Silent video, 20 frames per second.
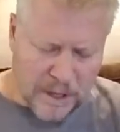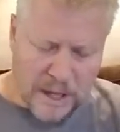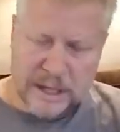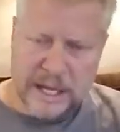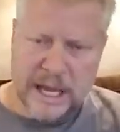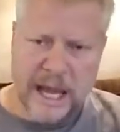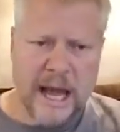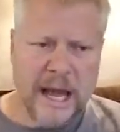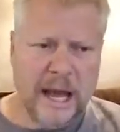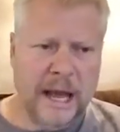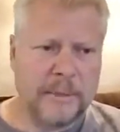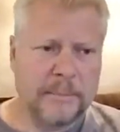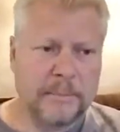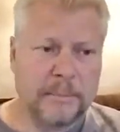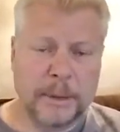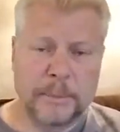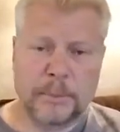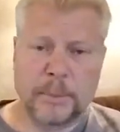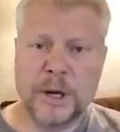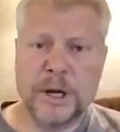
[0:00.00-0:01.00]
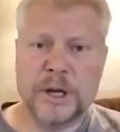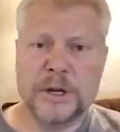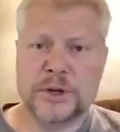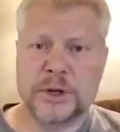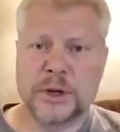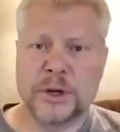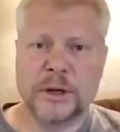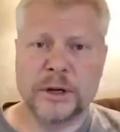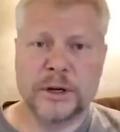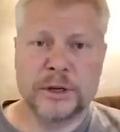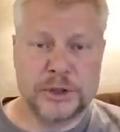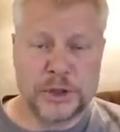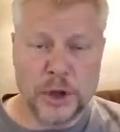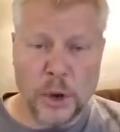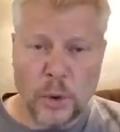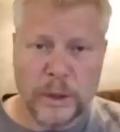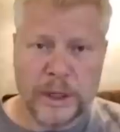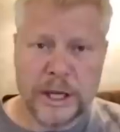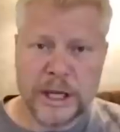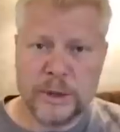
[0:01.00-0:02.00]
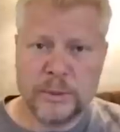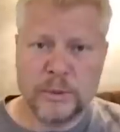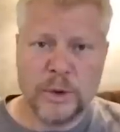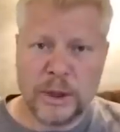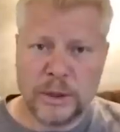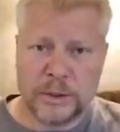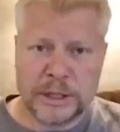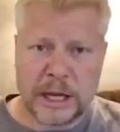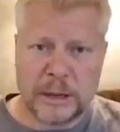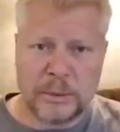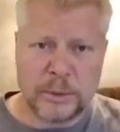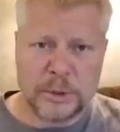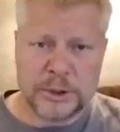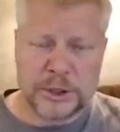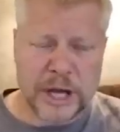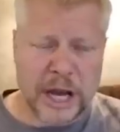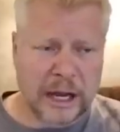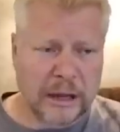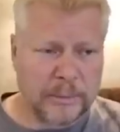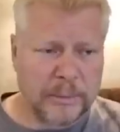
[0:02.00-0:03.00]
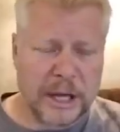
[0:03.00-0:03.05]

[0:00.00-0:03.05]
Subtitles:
Yeah, I'm pretty sure, and Jolene will double check.